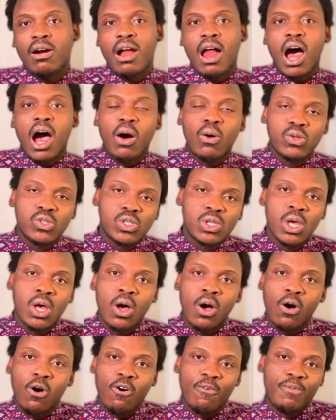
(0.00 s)
route
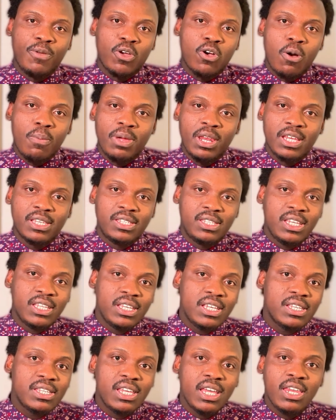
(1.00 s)
of becoming a
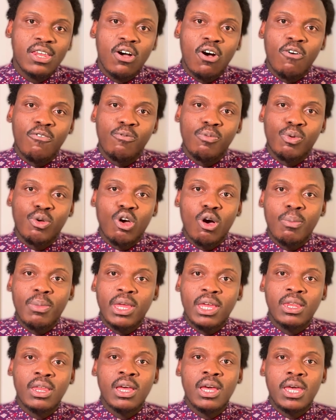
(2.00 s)
citizen, of
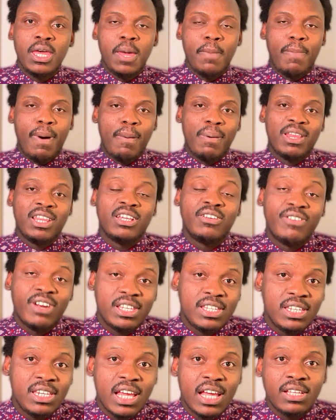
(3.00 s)
becoming a permanent
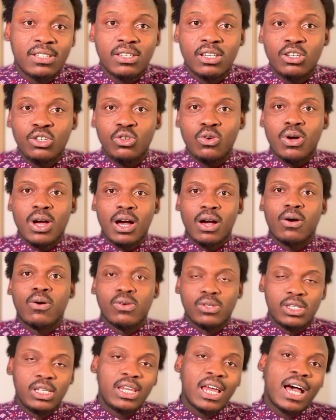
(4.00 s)
resident. You can
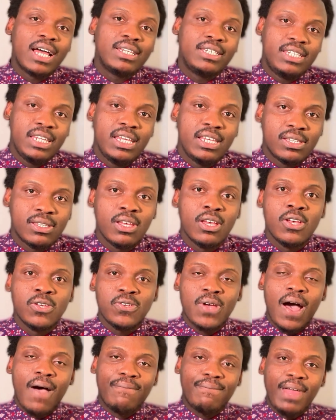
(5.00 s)
consider this.
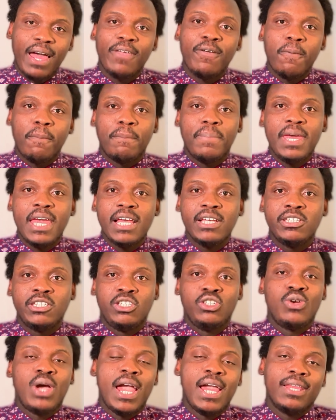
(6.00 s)
So after your
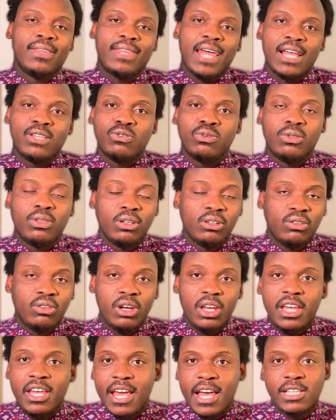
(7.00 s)
PhD, you are entitled to
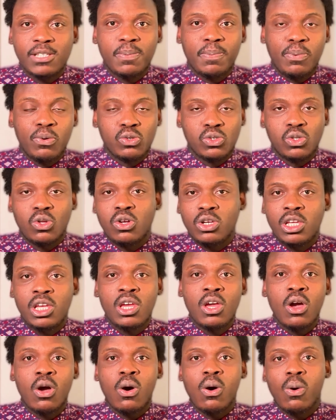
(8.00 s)
3 years
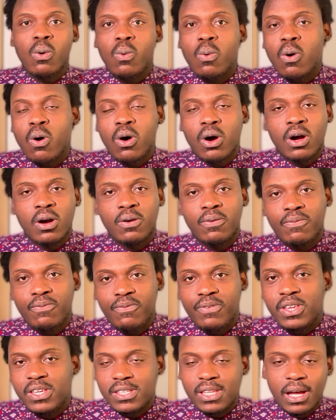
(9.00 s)
post-study work
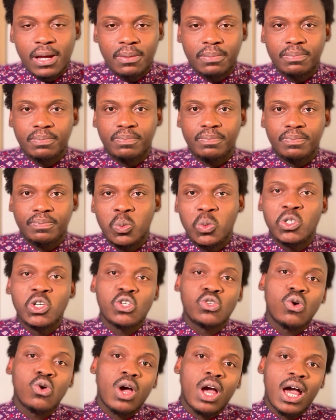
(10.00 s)
visa, which
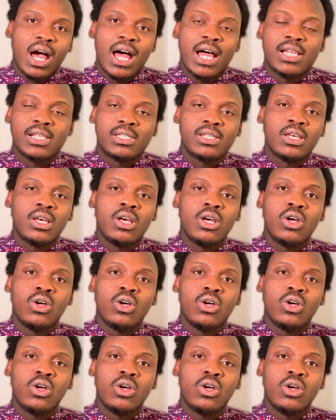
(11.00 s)
also counts